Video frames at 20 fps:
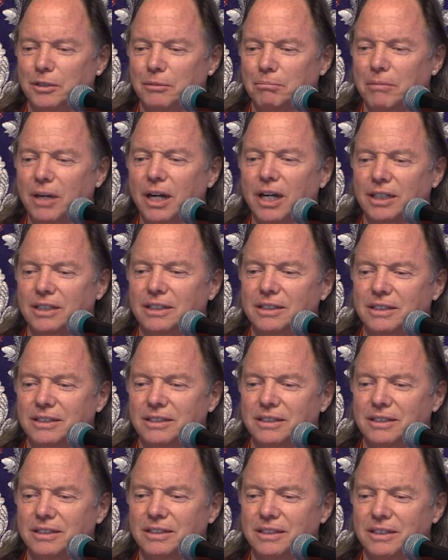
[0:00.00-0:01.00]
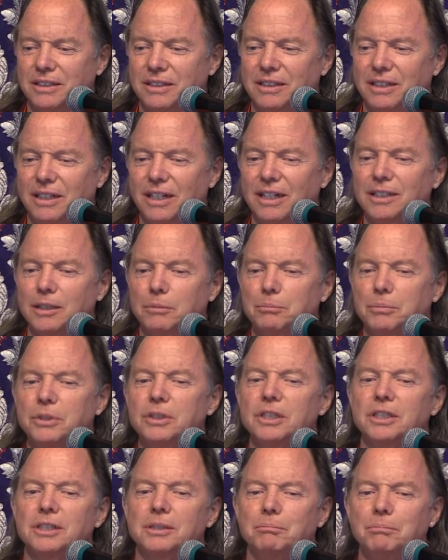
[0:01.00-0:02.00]
marks on a
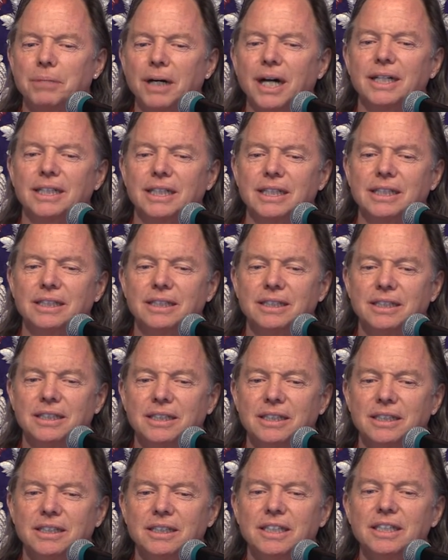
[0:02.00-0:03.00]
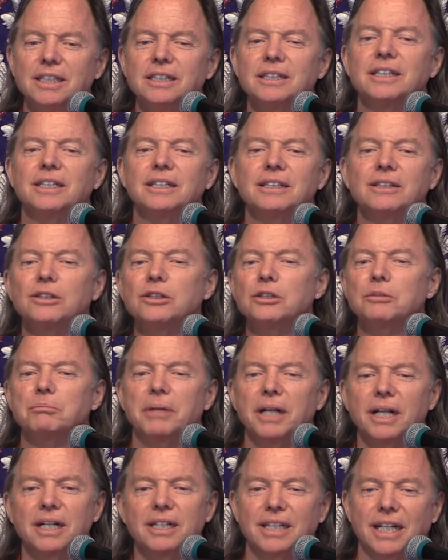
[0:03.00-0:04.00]
Buddhist body in their own
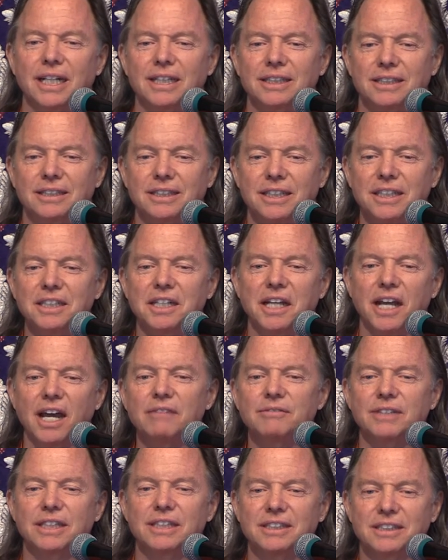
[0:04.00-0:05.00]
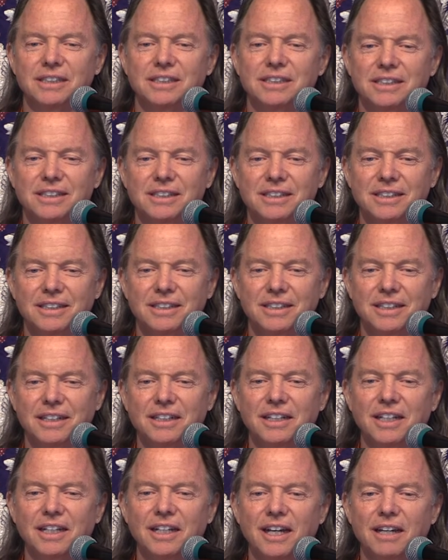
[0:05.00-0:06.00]
paradise, in heaven.
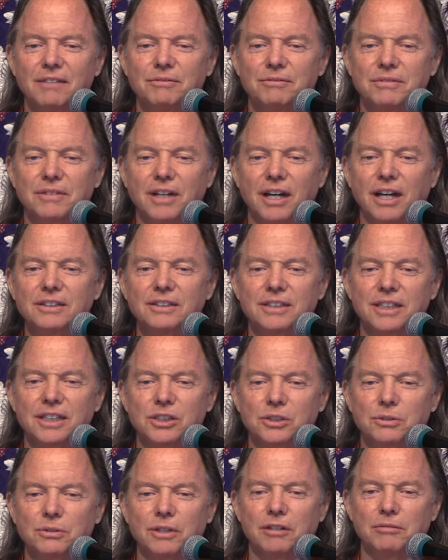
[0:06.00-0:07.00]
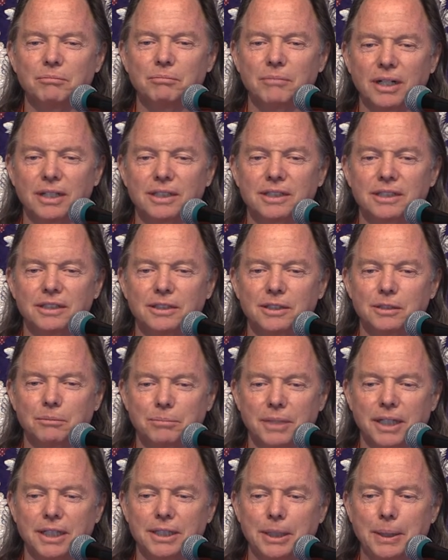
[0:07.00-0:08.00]
They have 112 marks on their
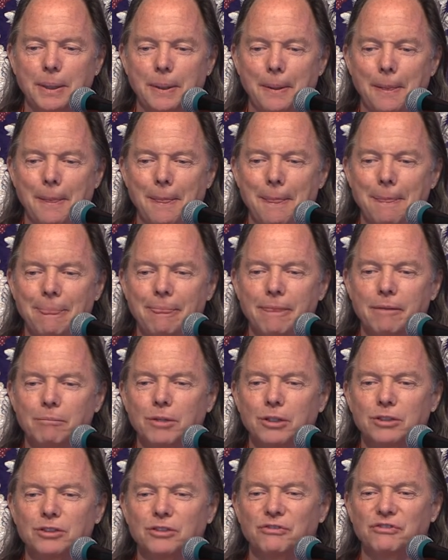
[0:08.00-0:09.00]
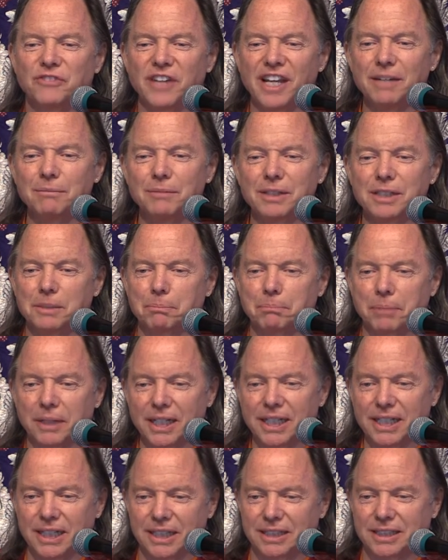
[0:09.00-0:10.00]
body the most famous
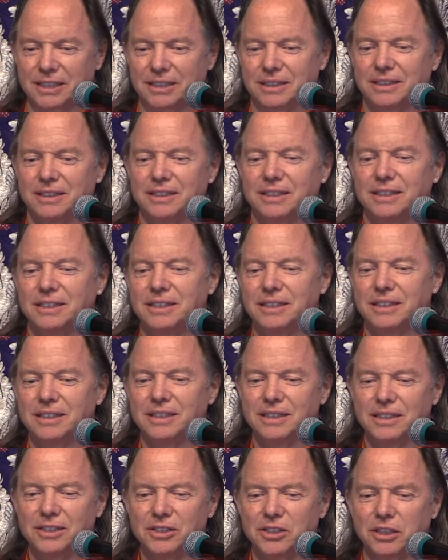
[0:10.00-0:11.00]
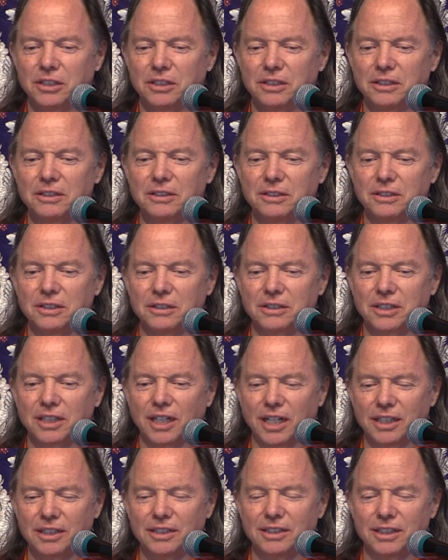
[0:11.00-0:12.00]
place to learn those
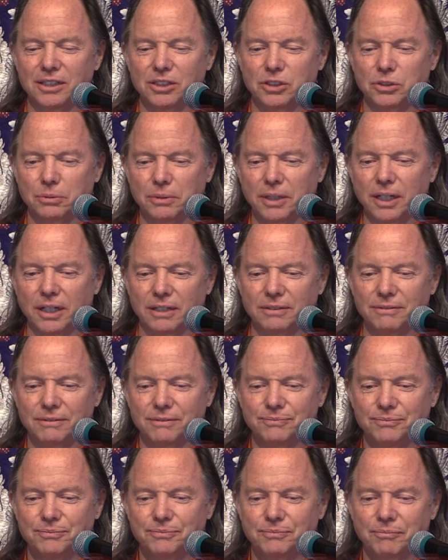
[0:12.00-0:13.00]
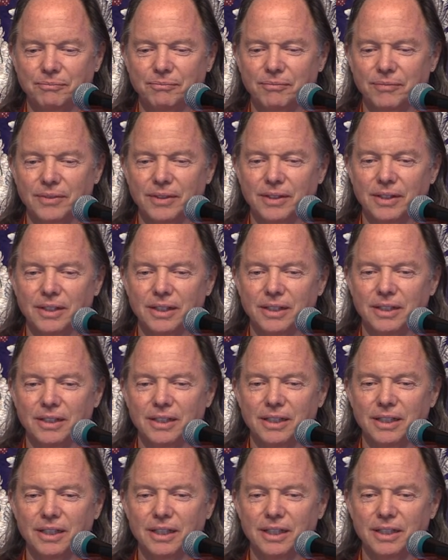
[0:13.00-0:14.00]
112
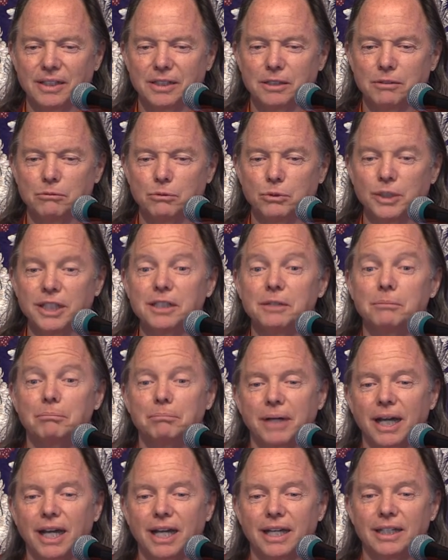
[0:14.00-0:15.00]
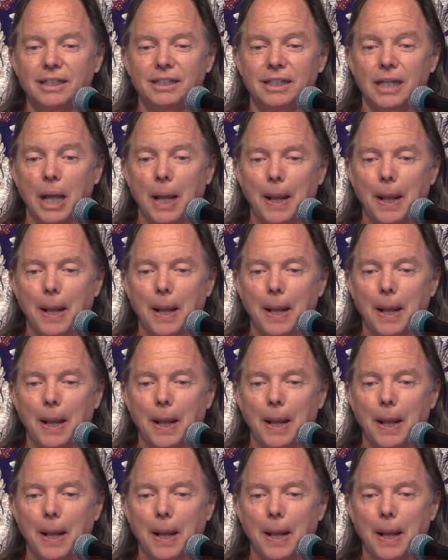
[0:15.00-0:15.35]
is written by